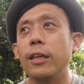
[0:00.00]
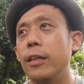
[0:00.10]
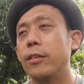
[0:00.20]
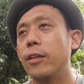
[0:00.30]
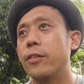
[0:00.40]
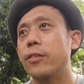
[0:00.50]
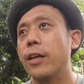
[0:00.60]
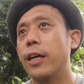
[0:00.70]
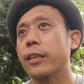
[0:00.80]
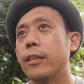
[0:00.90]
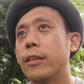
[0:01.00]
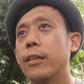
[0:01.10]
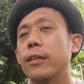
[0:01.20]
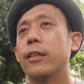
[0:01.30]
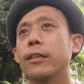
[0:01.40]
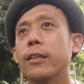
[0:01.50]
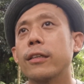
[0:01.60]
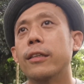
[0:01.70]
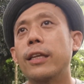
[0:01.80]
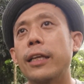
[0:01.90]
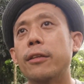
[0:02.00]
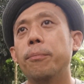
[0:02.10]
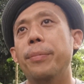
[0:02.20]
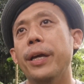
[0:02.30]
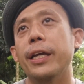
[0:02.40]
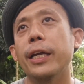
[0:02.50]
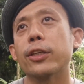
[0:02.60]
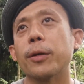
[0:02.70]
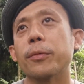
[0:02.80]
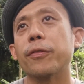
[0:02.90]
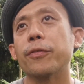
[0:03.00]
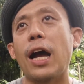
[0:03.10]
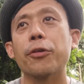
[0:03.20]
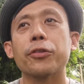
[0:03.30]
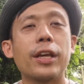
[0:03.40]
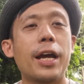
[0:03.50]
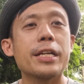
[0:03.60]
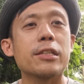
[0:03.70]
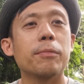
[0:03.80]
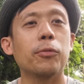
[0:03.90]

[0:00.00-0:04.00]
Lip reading: it's not that big in terms of house size,